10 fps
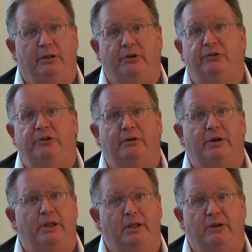
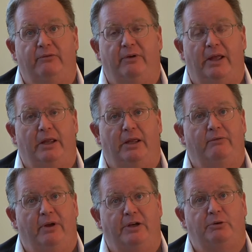listeria
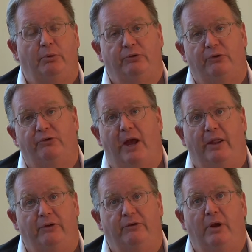in vegetables or
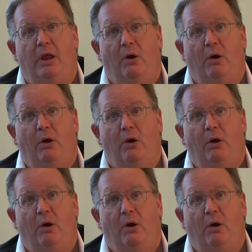salads,